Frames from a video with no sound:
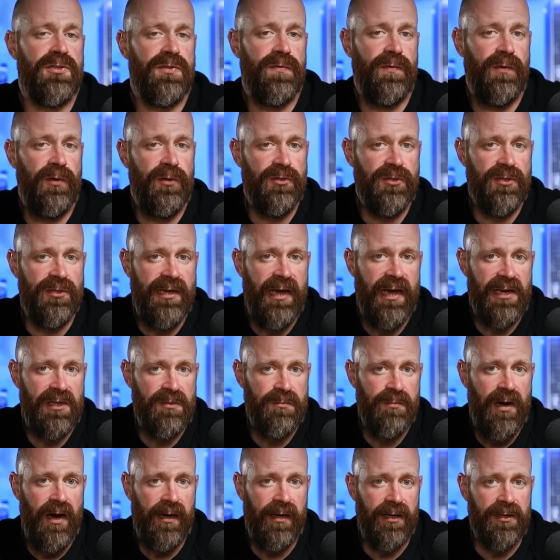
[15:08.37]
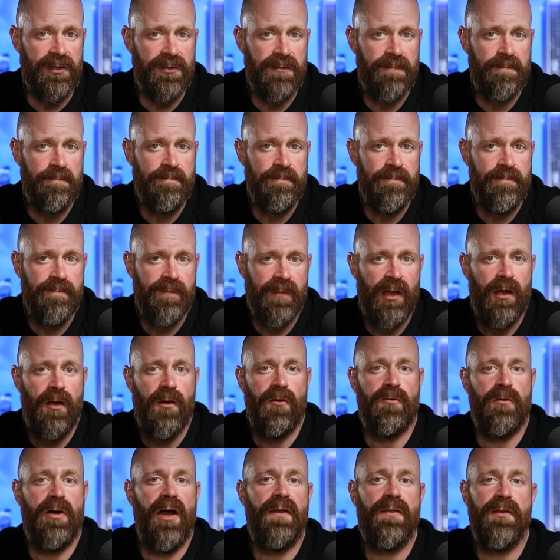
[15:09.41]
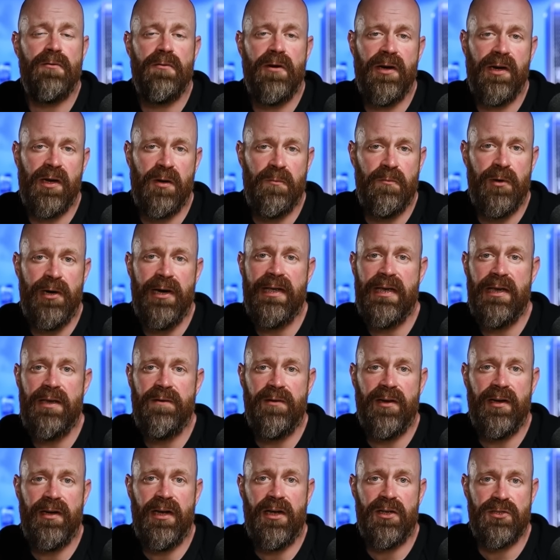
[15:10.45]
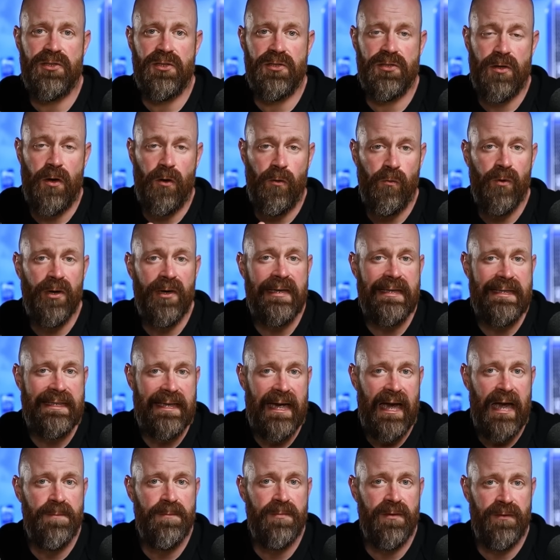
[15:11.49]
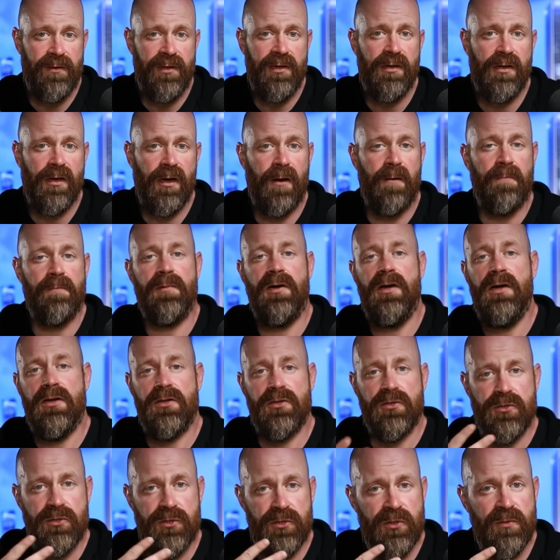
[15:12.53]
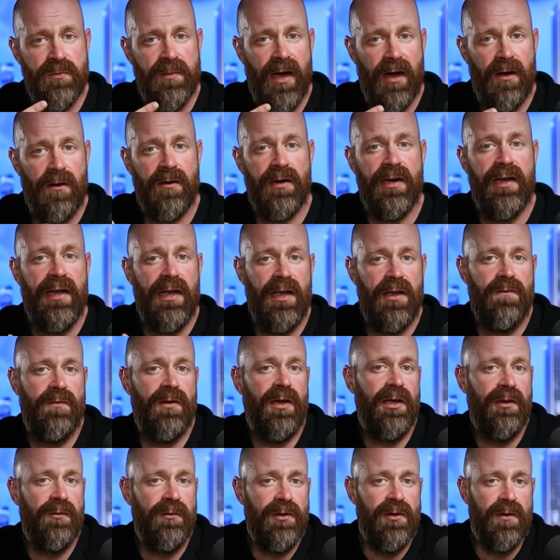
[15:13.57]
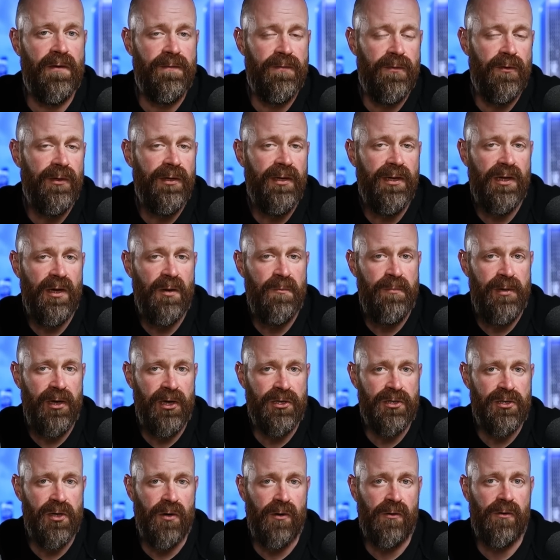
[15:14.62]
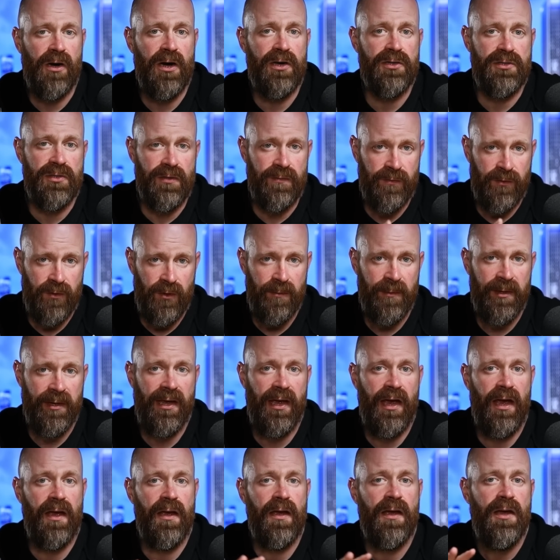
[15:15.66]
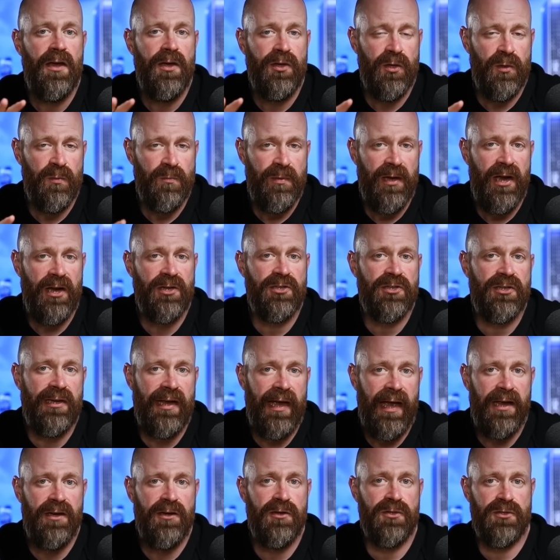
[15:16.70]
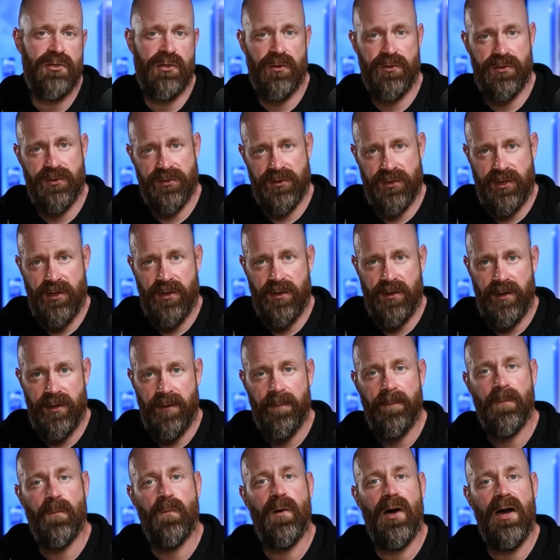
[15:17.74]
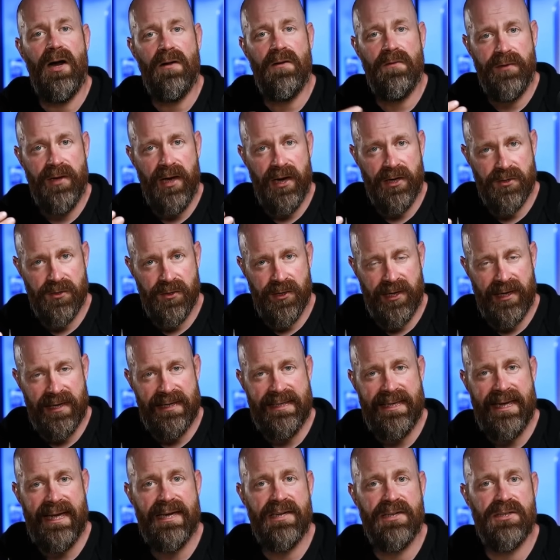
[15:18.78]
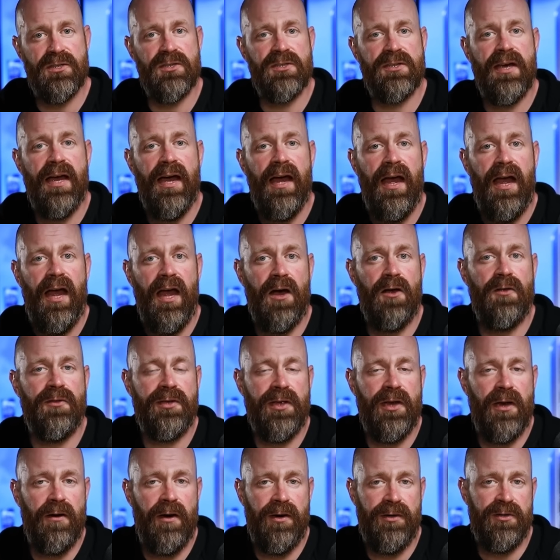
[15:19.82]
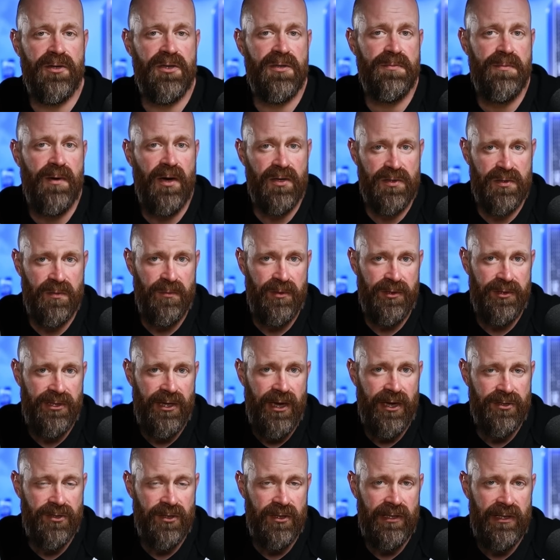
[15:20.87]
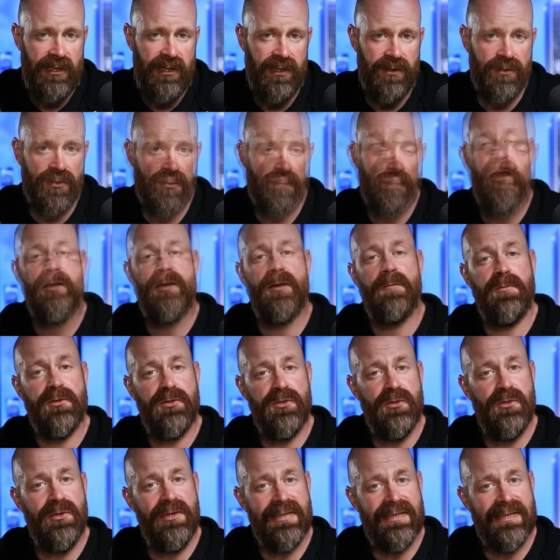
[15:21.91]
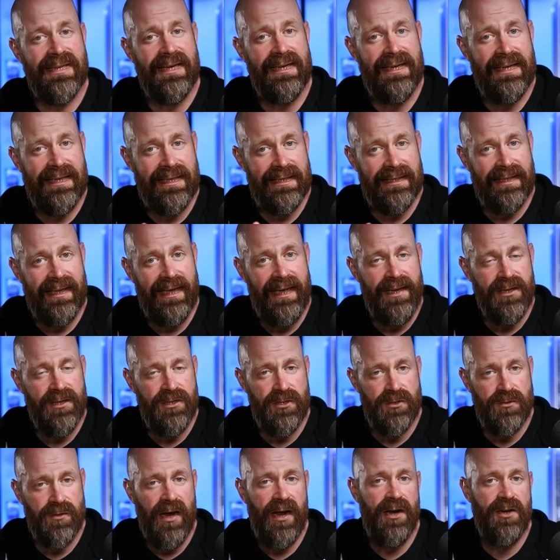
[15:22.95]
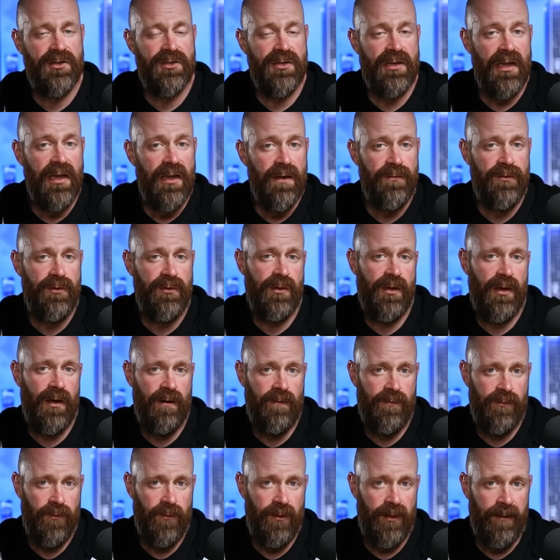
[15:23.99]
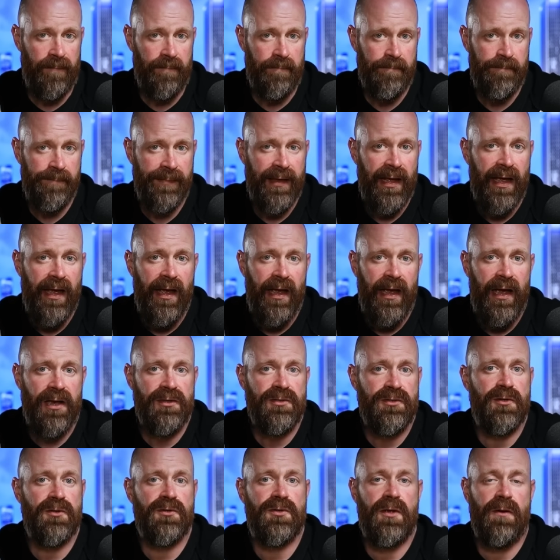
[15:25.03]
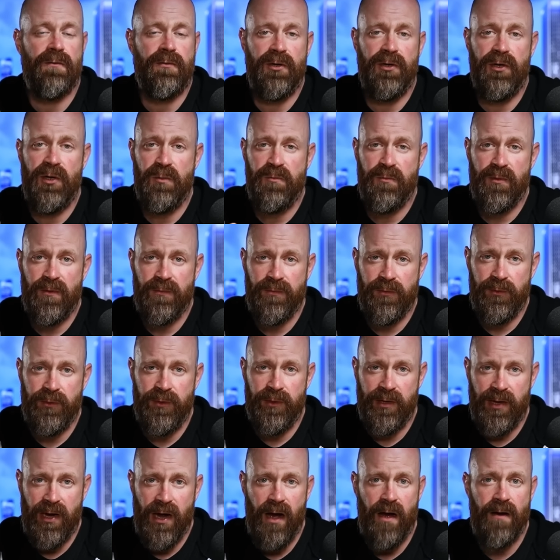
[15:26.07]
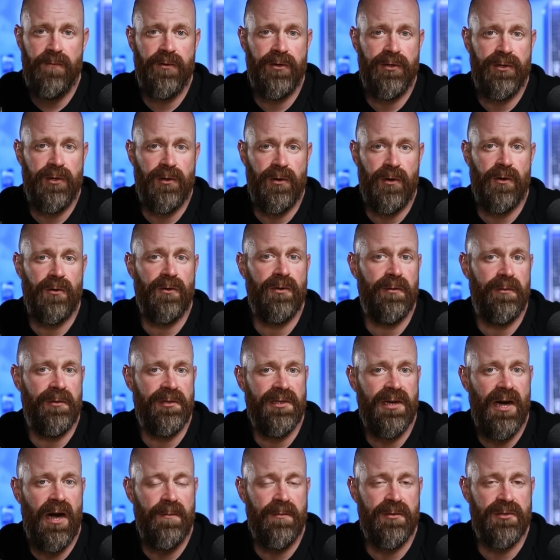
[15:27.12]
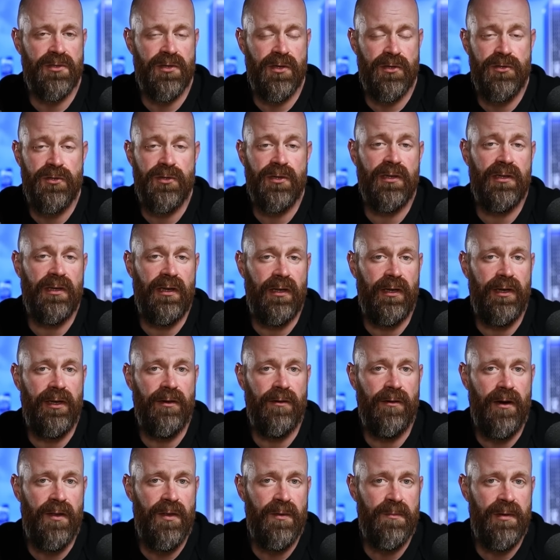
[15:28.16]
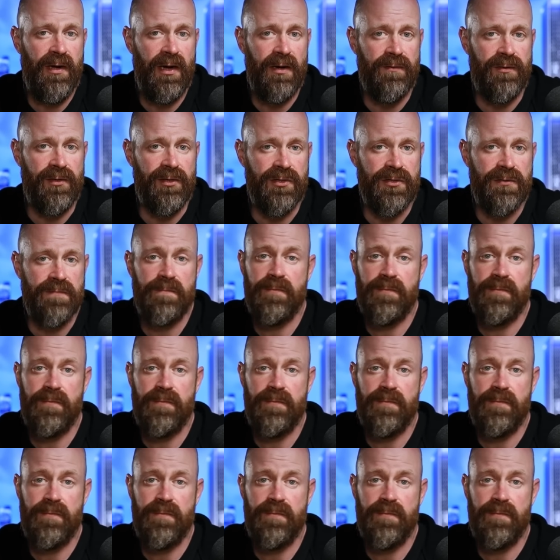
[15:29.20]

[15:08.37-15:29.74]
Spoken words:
future tax brackets. Rather than running a break-even analysis on one type of income, zoom out, evaluate your full income picture across your 401k, your pension, and your Social Security, while factoring in taxes, healthcare, and your spousal protection needs. Number two, design a delay strategy if you can afford it. Ask yourself, can your portfolio cover your early retirement so that you can delay your other benefits?